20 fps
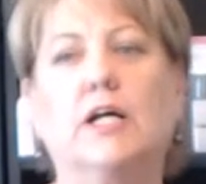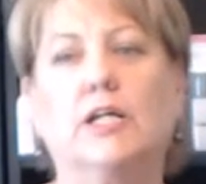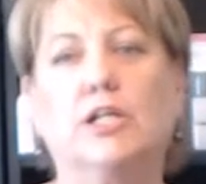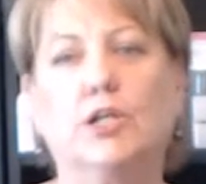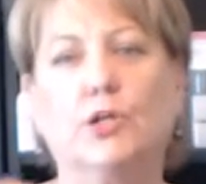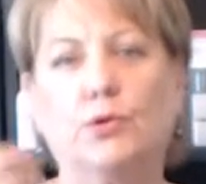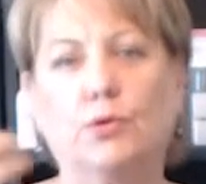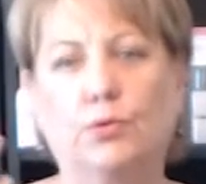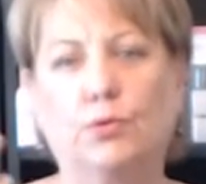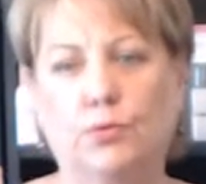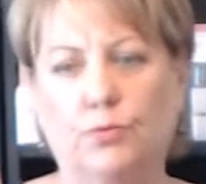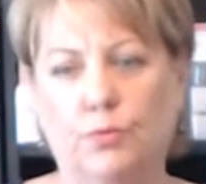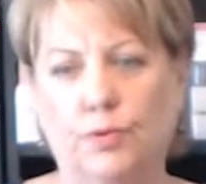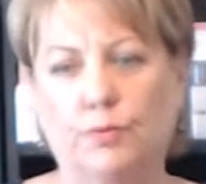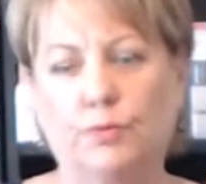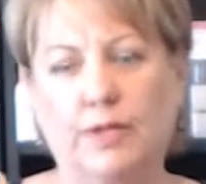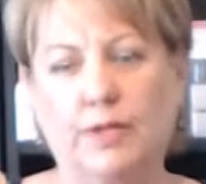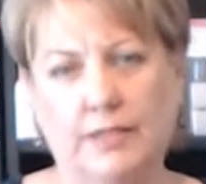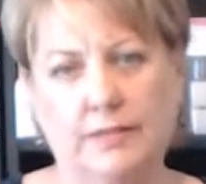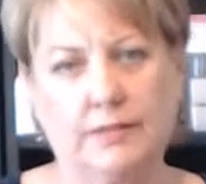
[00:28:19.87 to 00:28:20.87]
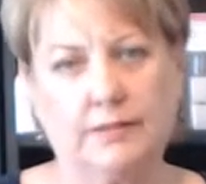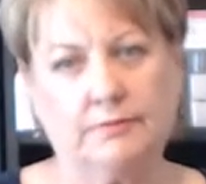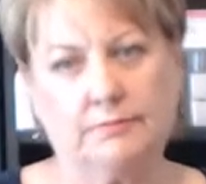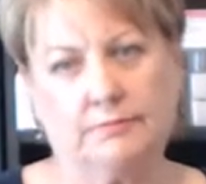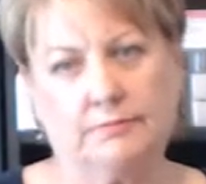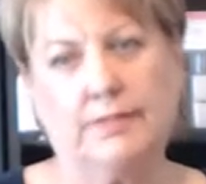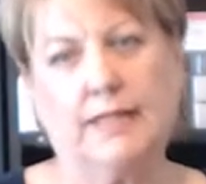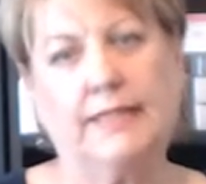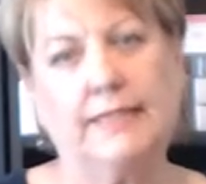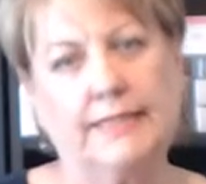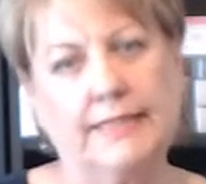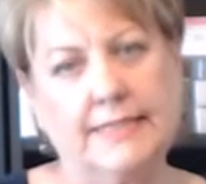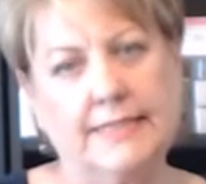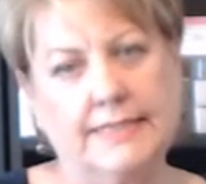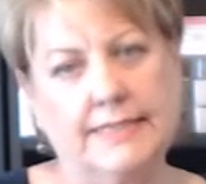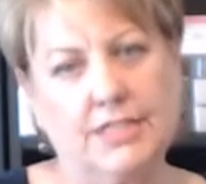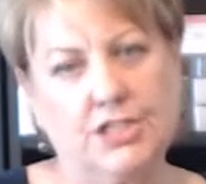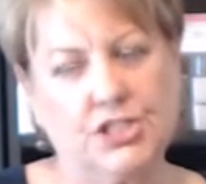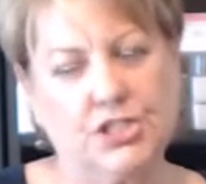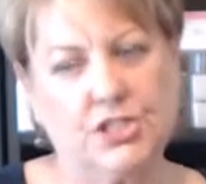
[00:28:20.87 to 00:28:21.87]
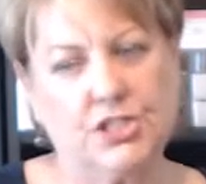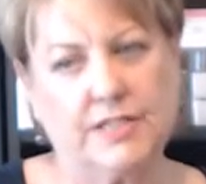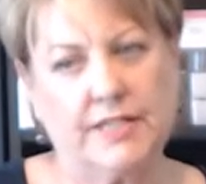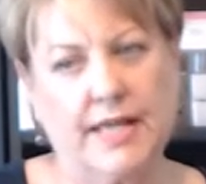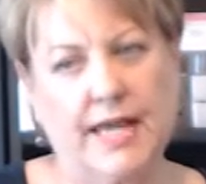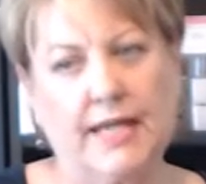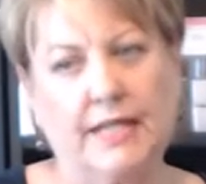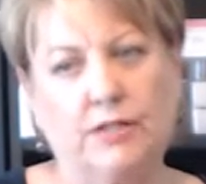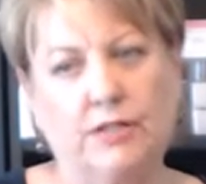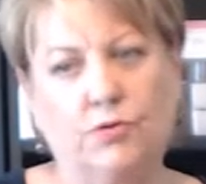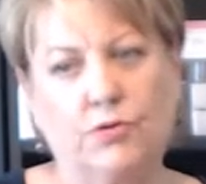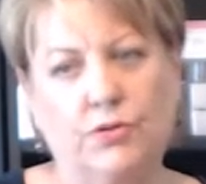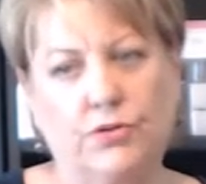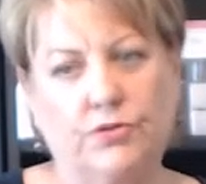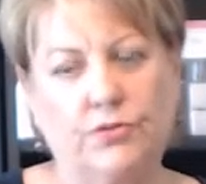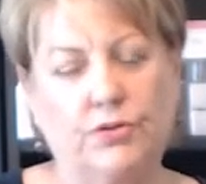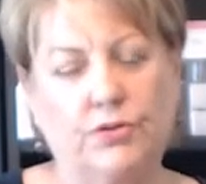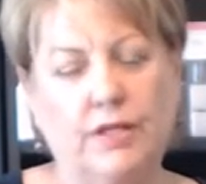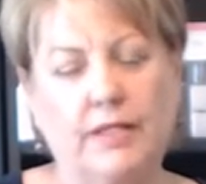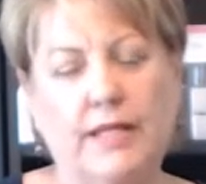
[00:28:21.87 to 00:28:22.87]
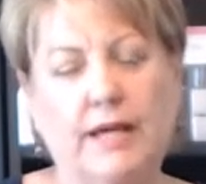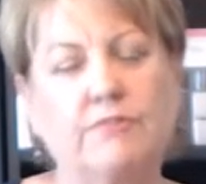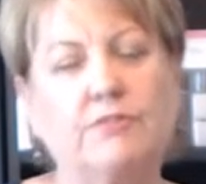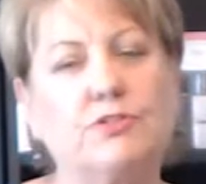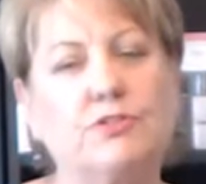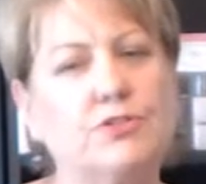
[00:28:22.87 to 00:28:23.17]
We want to at least get you to that order level.